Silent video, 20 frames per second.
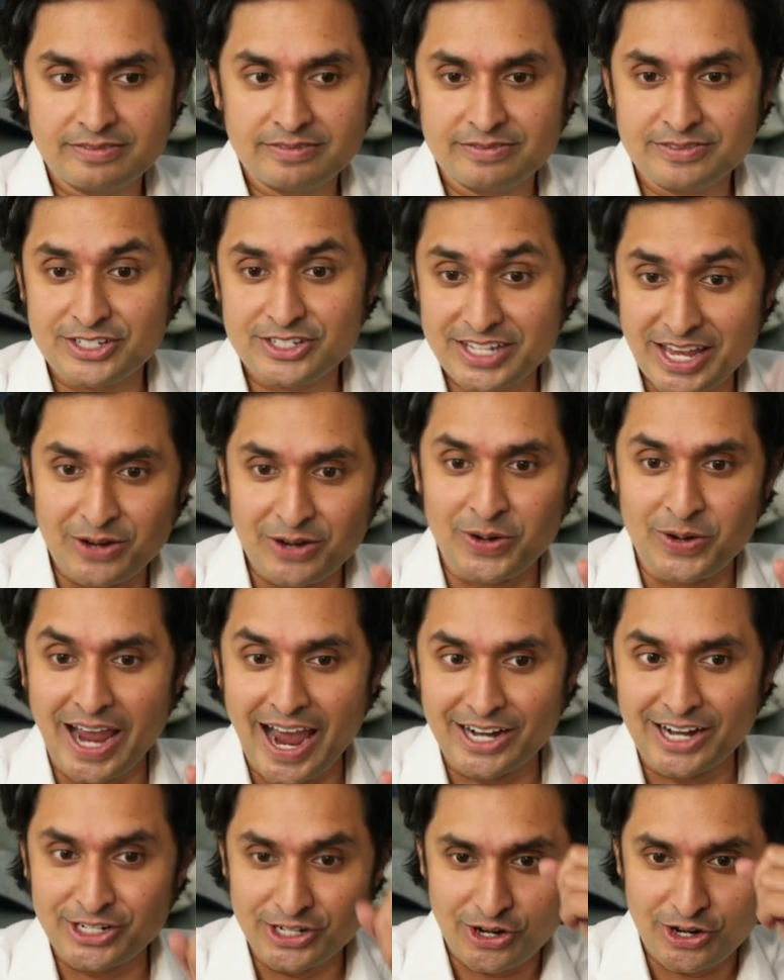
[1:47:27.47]
skin
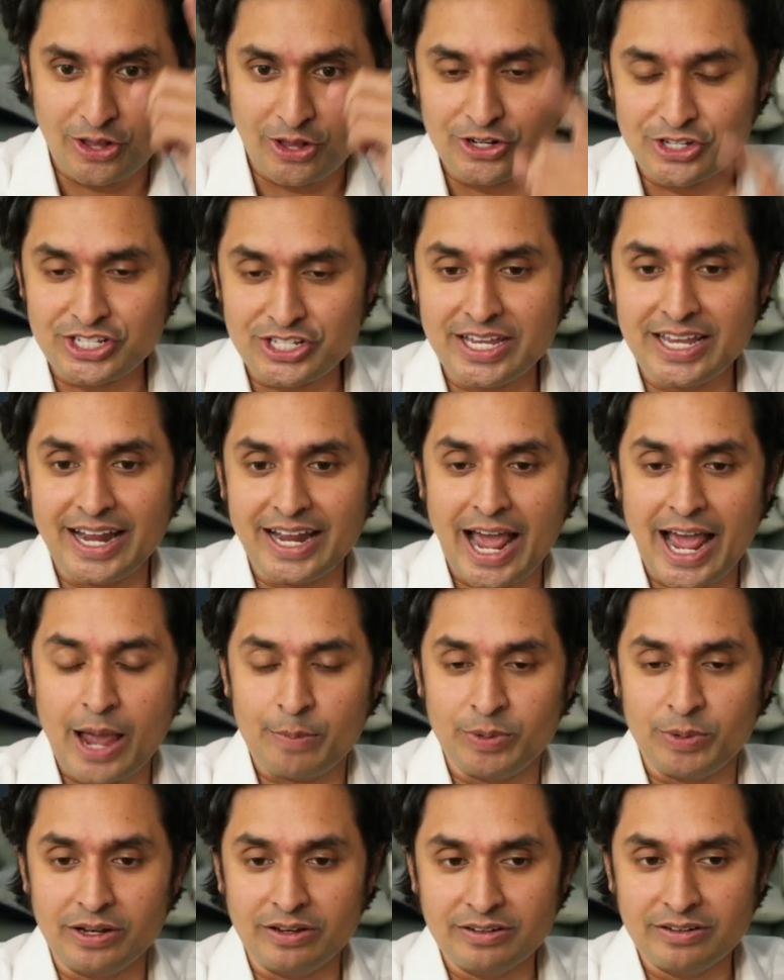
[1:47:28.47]
reaction. Y'all are seeing it
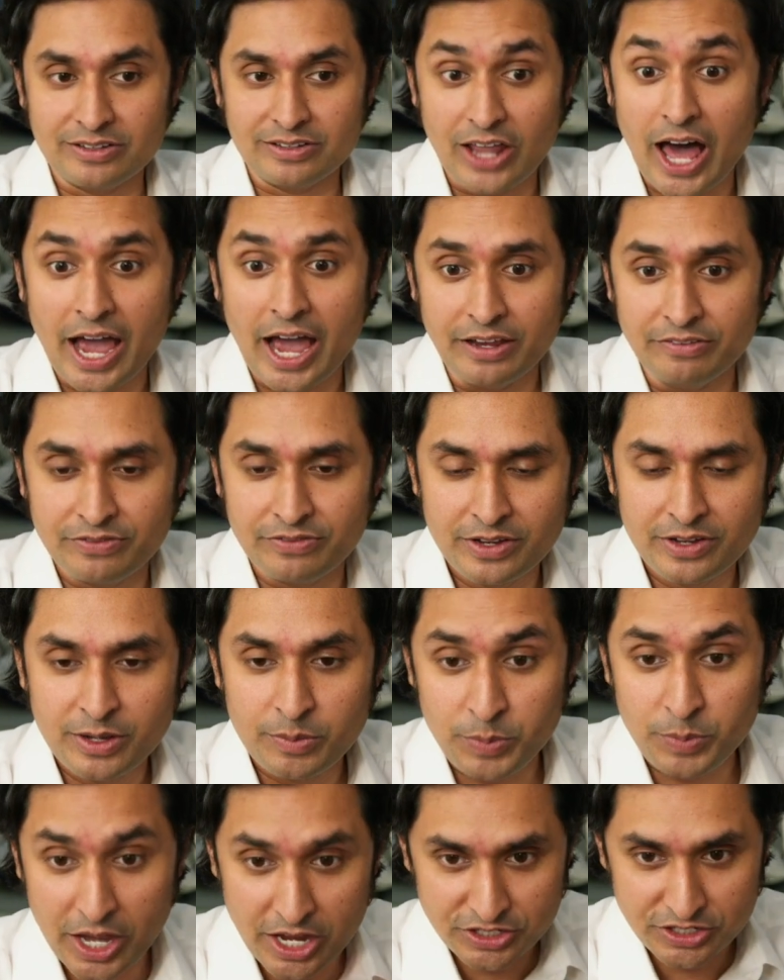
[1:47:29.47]
happen live
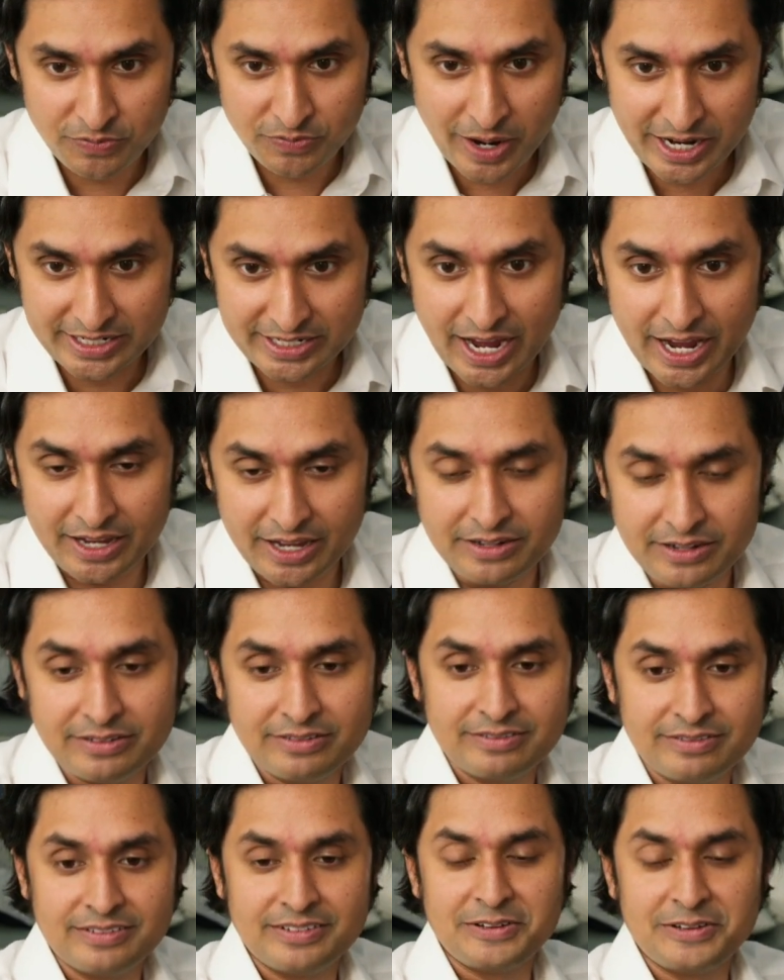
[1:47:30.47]
because of my diet.
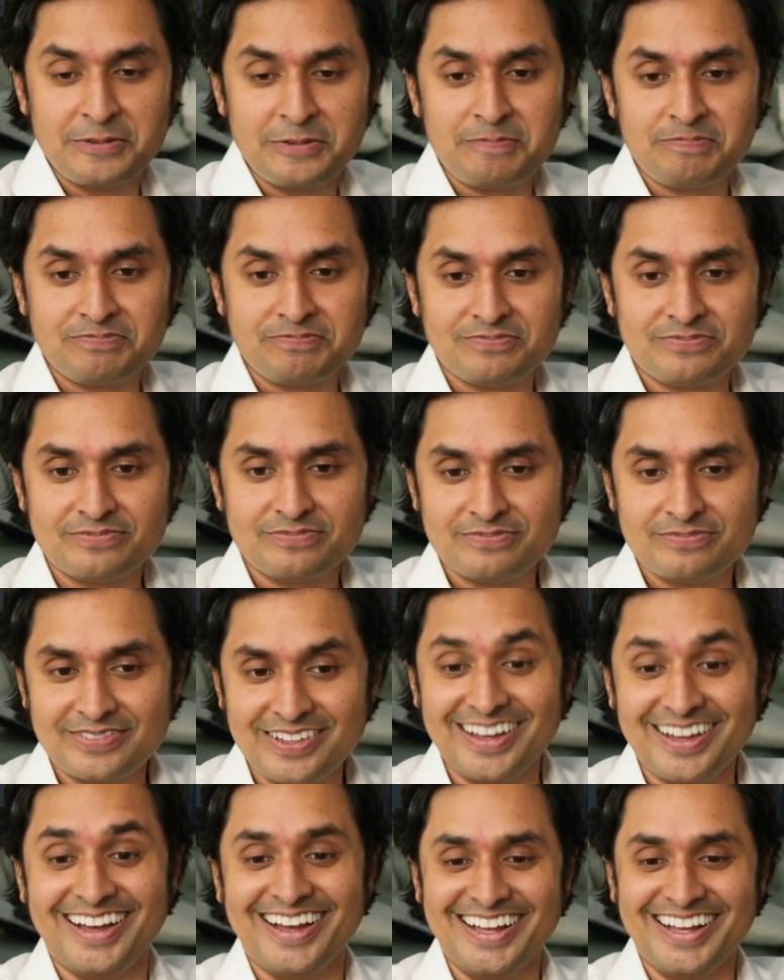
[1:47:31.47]

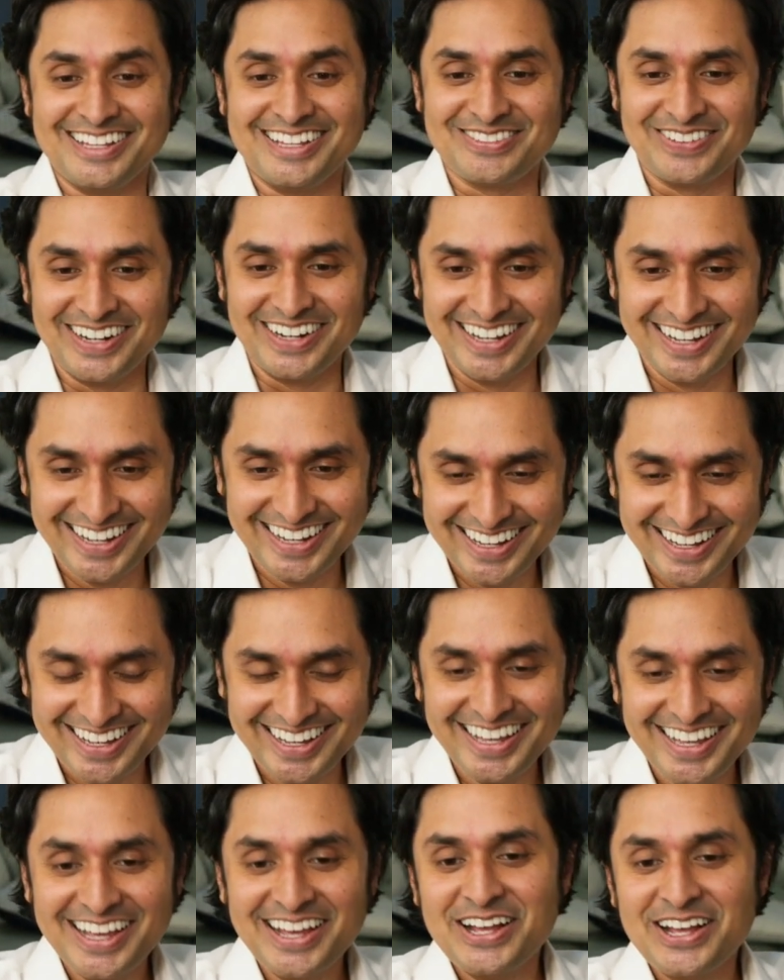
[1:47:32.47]
It's funny.
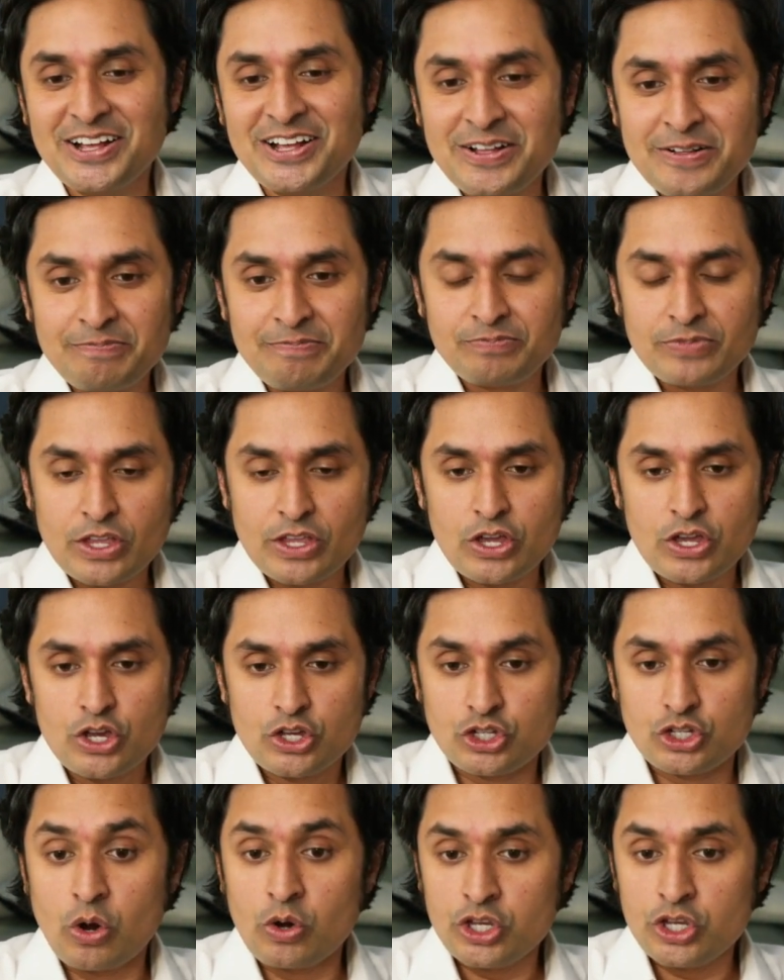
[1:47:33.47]

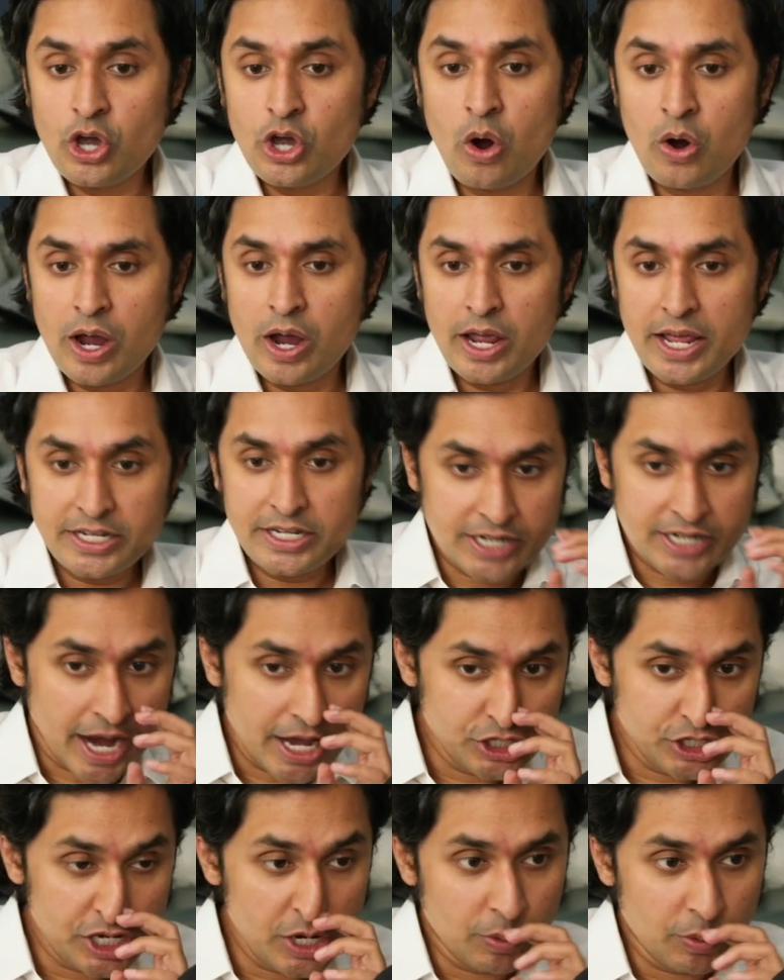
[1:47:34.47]
So yoga and Tai
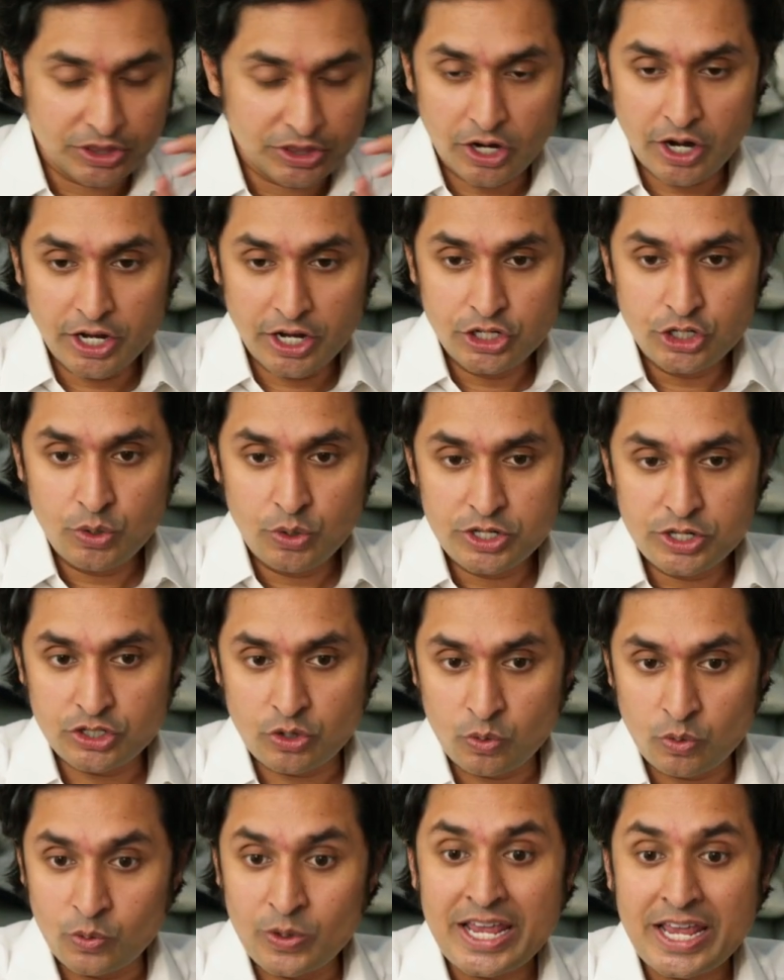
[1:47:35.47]
Chi, what they're going to do is
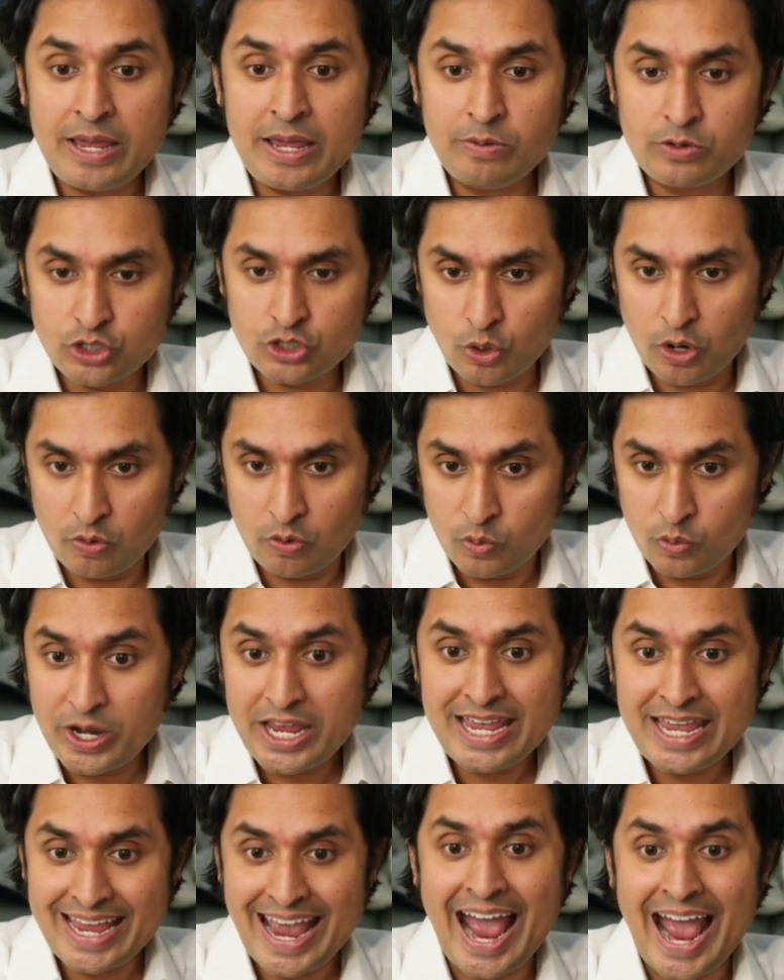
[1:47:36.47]
sort of
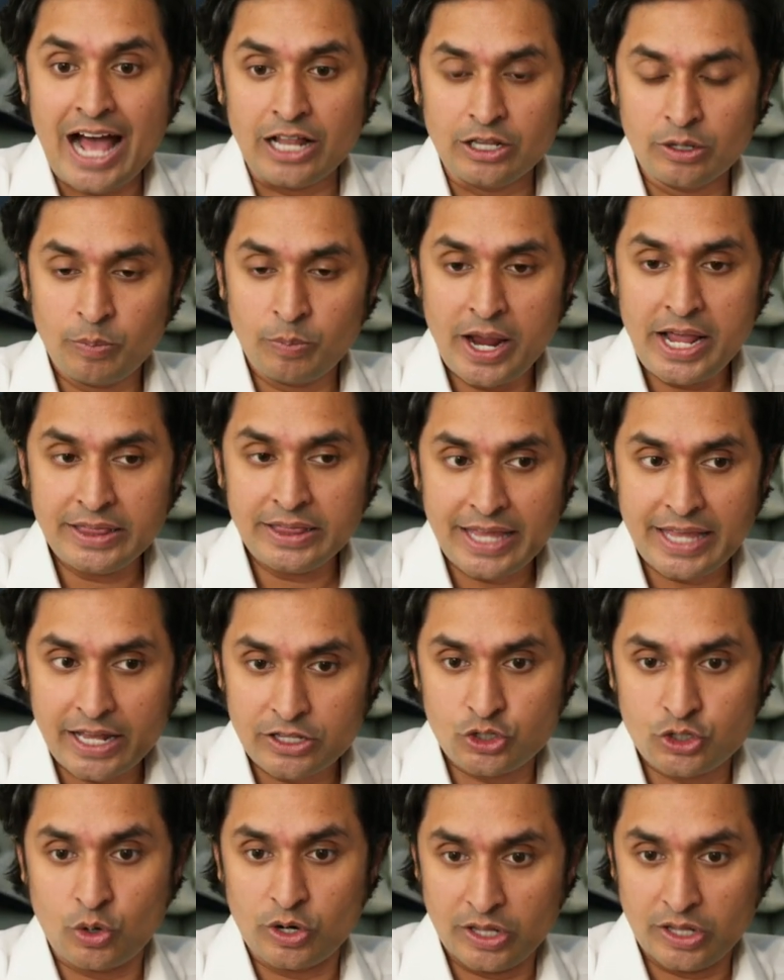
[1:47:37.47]
recalibrate that
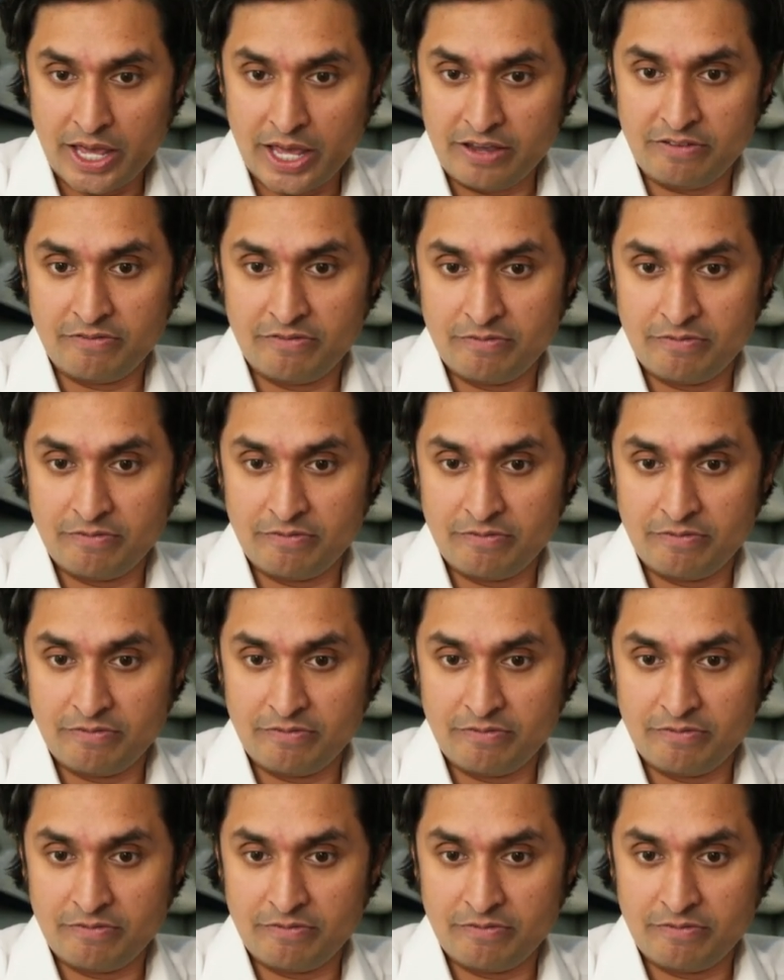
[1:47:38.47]
sort of like